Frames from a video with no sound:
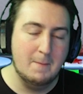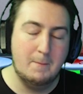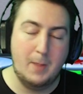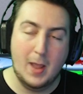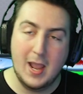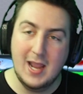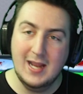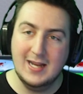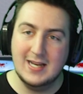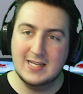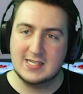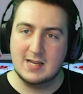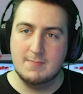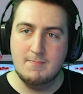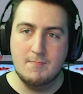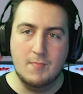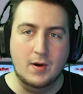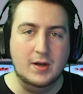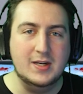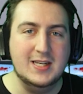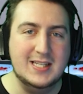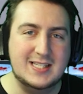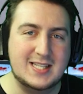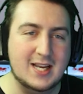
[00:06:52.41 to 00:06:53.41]
Pain is a
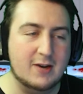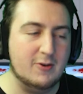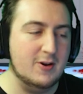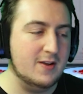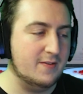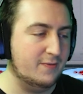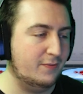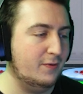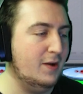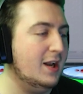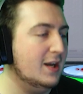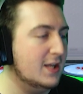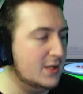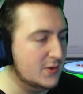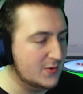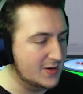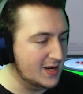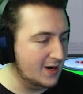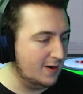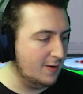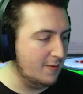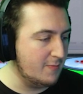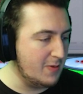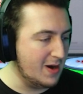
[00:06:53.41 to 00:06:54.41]
monetary value
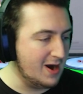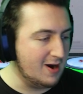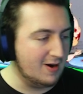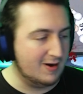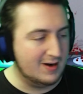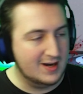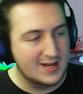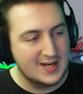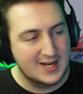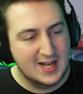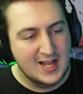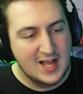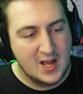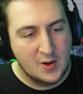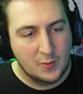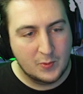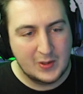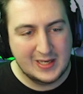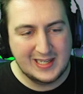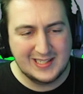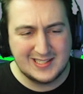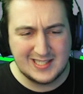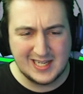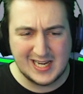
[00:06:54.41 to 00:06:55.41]
now, apparently.
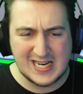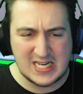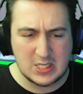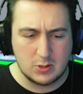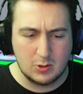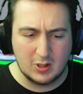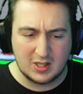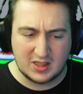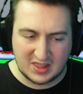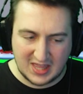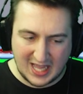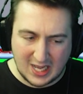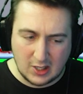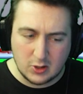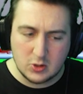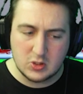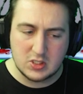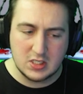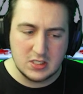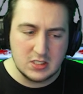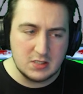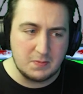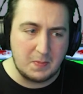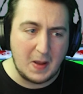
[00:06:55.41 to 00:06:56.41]
We need to get to
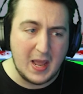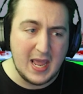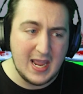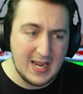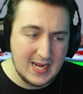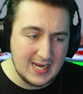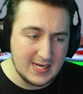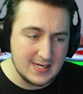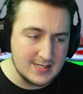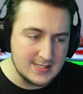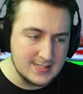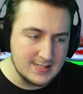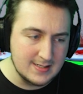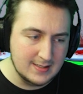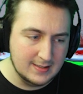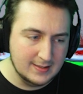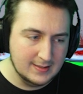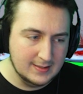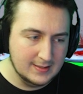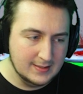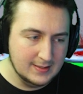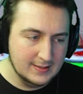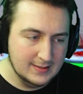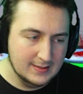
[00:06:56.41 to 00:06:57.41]
1,000 pain.
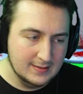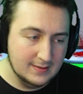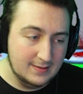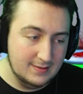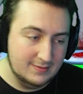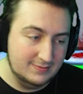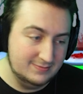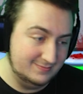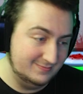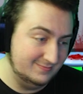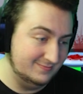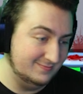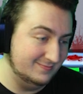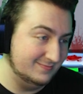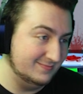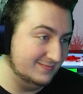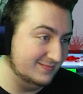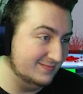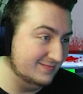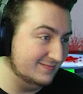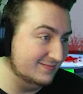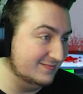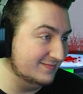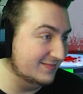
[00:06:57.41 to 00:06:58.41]

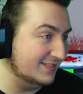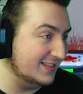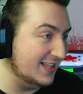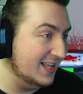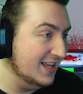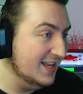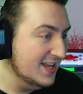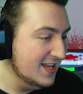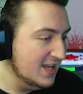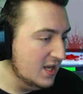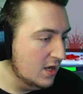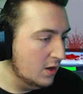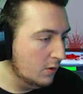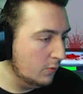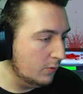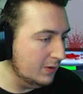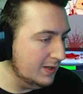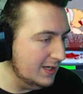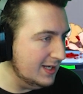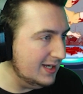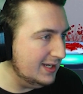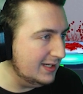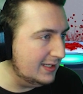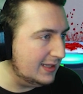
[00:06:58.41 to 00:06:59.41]

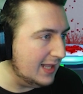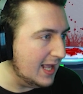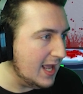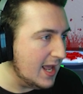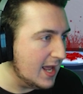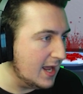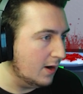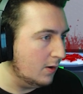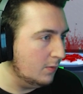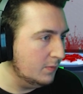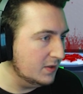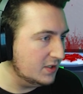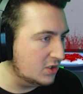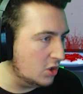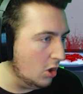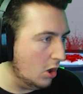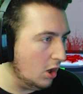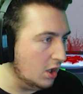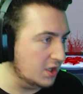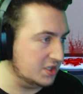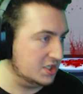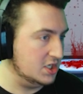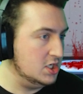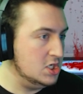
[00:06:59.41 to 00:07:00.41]
We're nearly there. Oh my
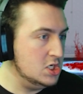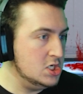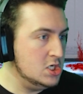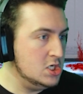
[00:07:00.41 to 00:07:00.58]
God.